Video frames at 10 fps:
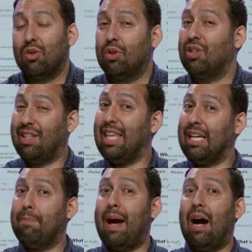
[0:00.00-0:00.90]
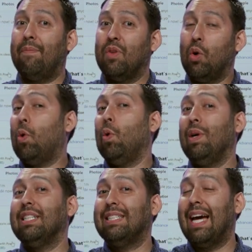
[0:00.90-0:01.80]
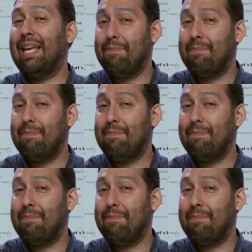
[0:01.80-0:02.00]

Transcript: you should think about who is that